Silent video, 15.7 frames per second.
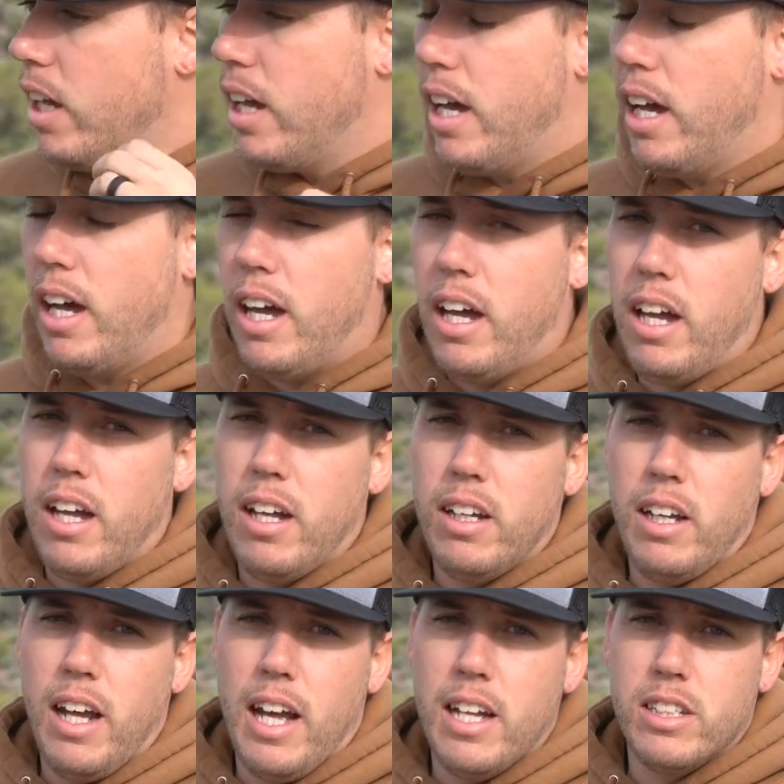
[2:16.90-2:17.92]

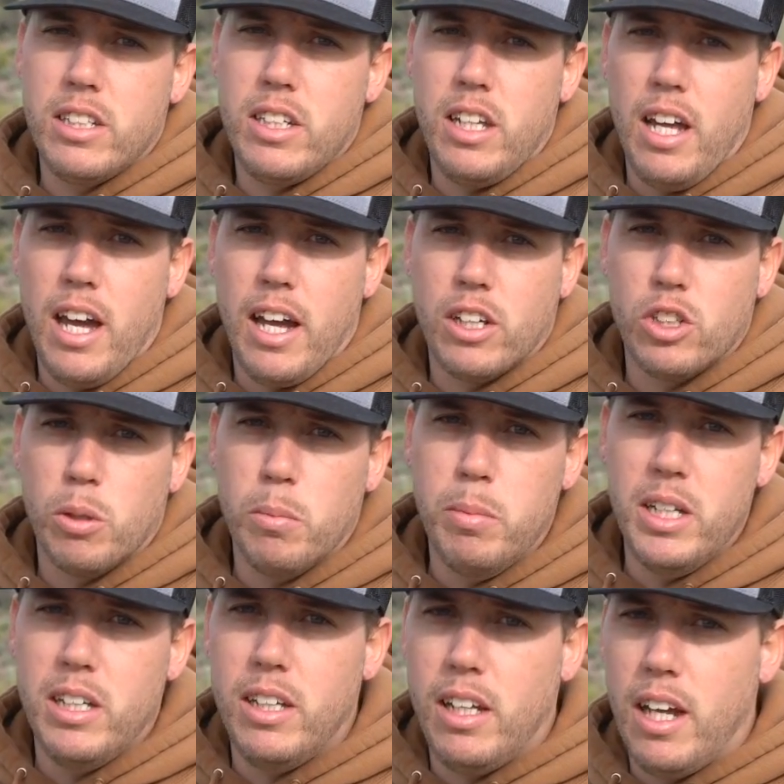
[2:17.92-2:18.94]
STX or
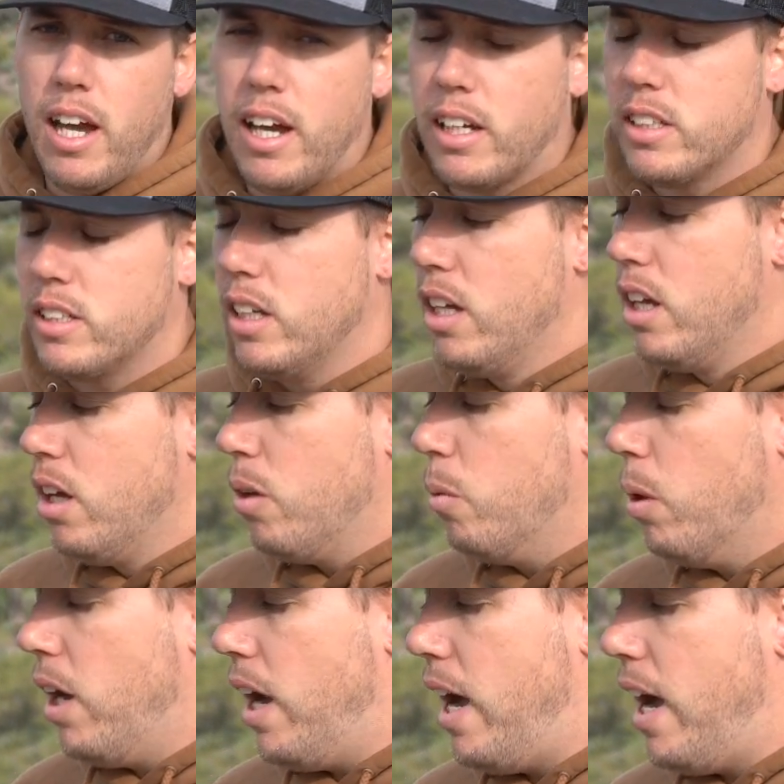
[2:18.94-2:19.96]
BTX,
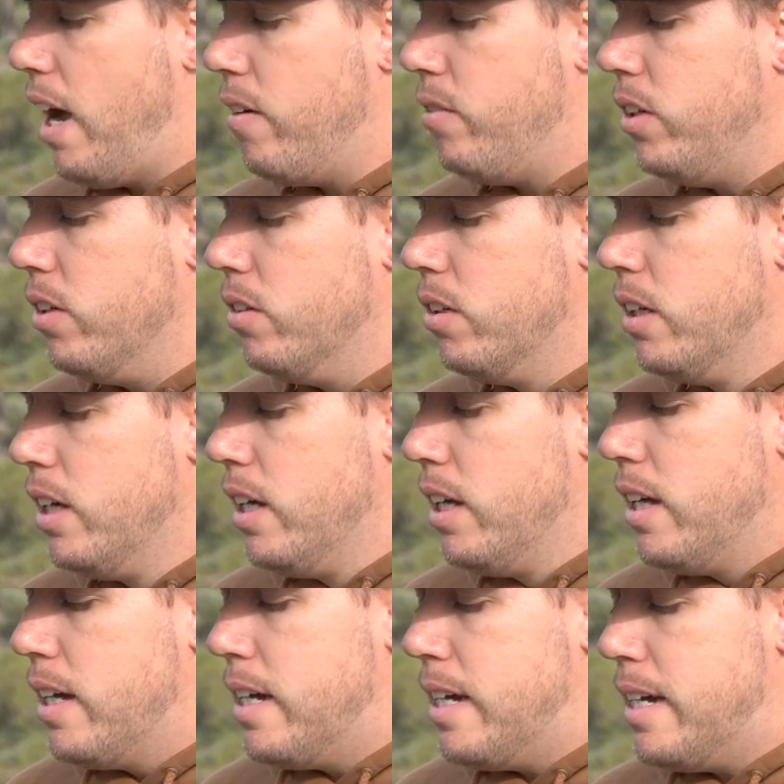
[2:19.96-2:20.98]
what have you.
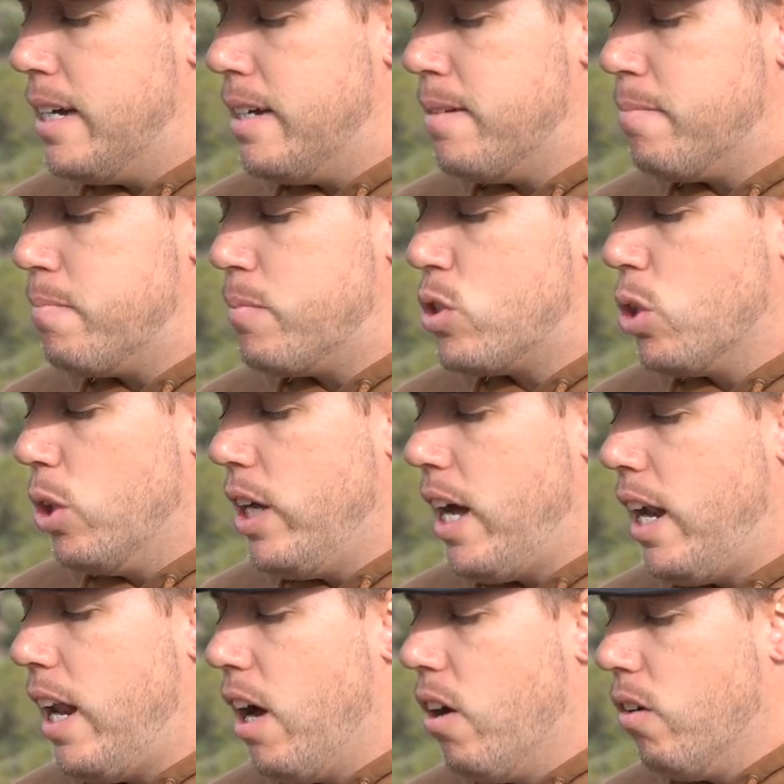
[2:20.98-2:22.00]
So
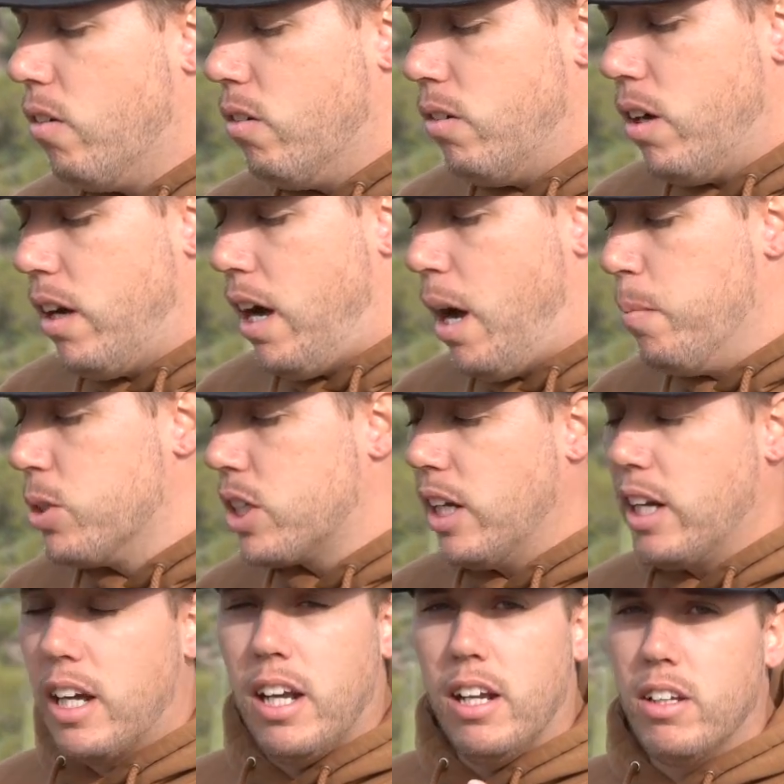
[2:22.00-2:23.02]
yeah, now I'm just
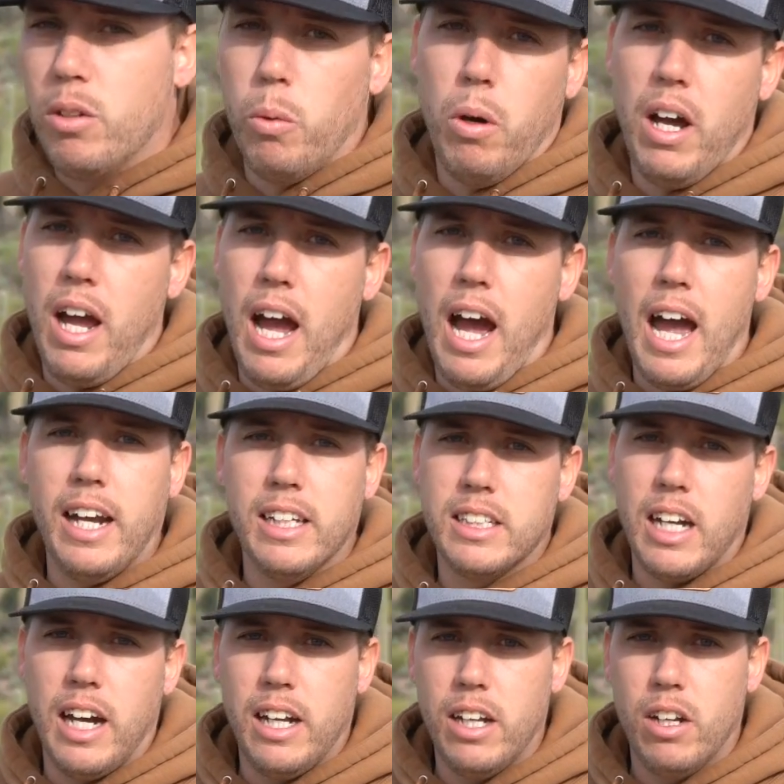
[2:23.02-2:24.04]
going to get into why I
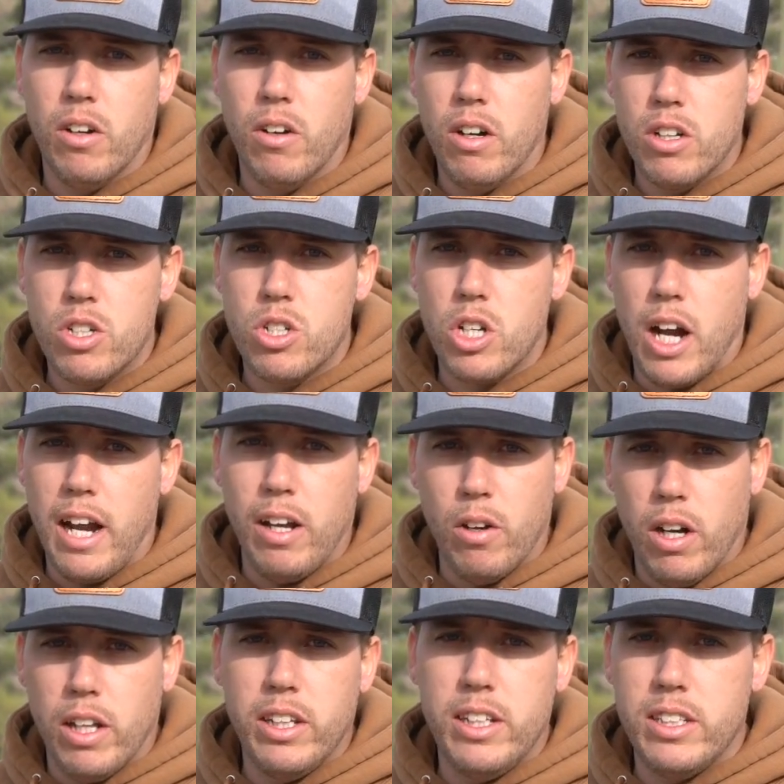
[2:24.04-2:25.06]
decided to try
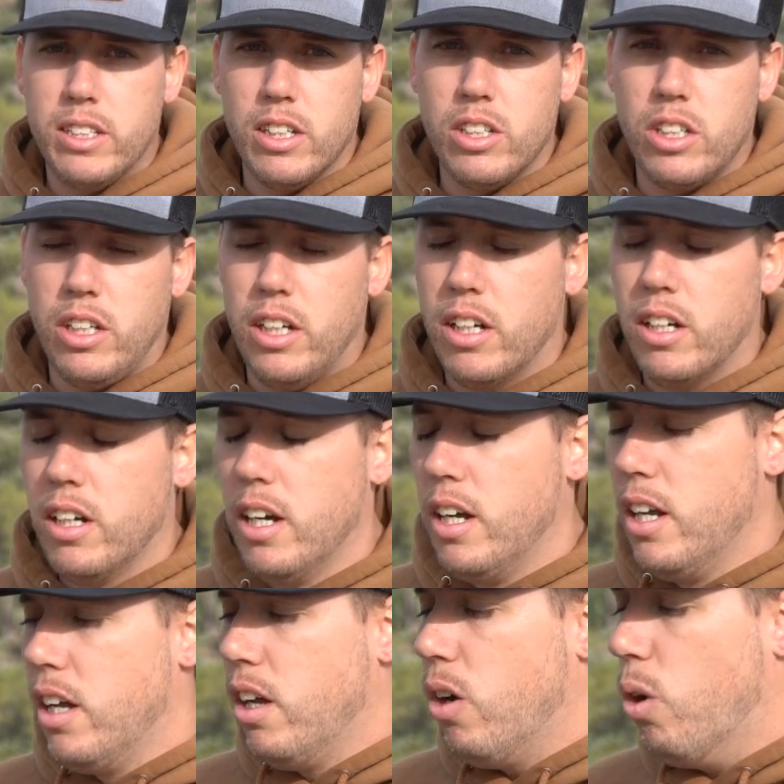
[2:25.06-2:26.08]
and run these this year
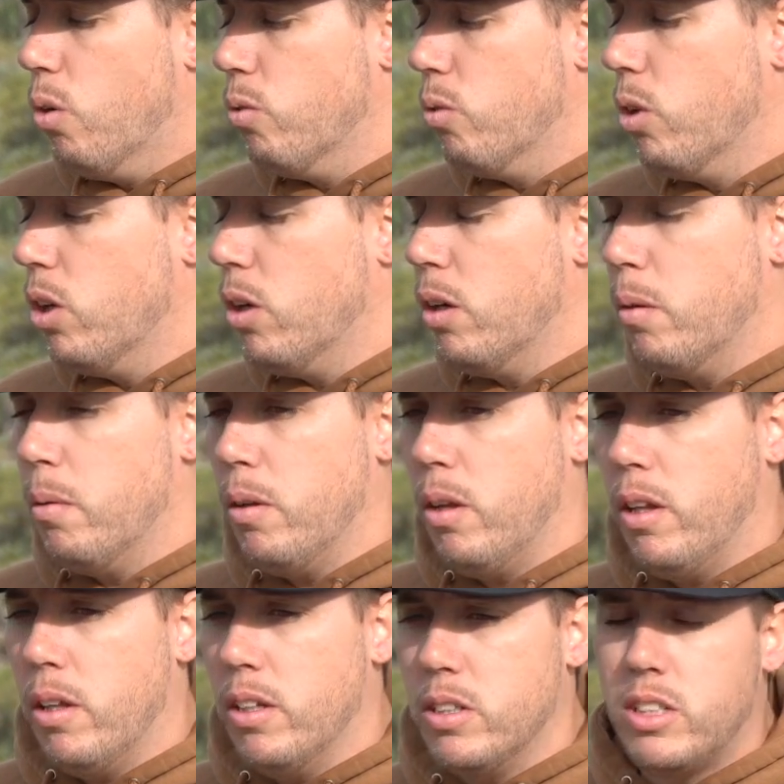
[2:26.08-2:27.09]
over
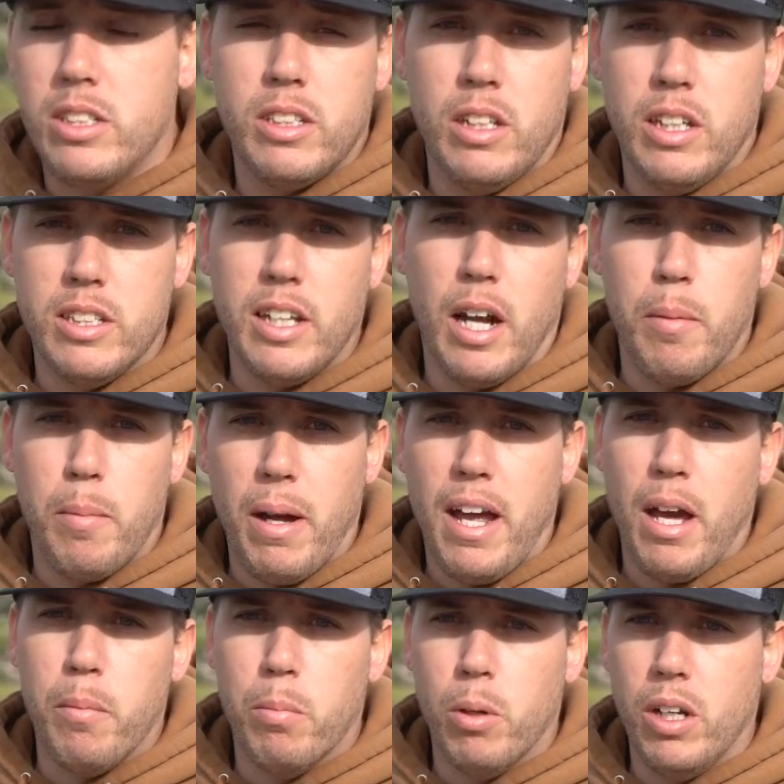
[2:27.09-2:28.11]
the setup I
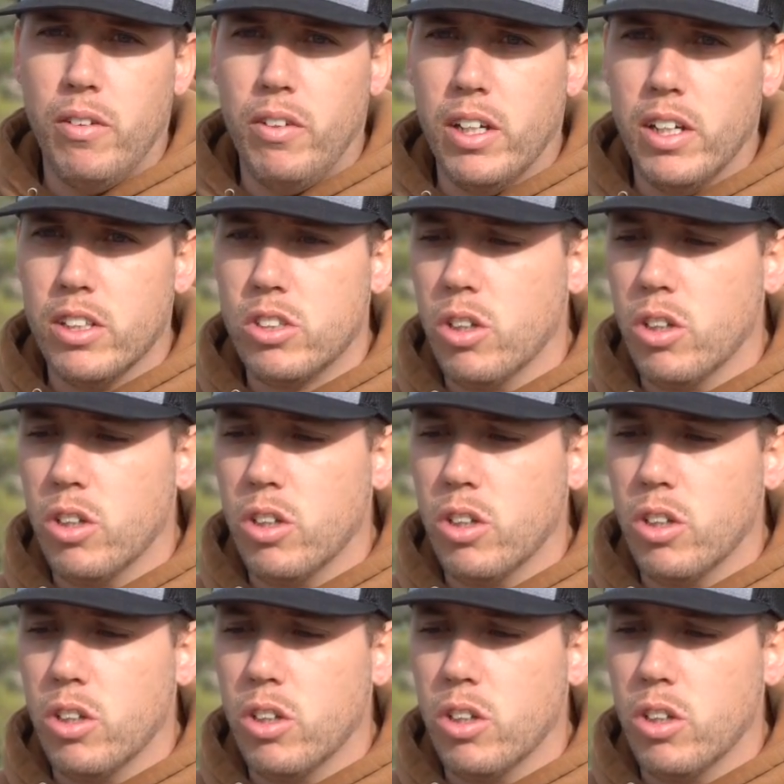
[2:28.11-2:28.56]
had previous.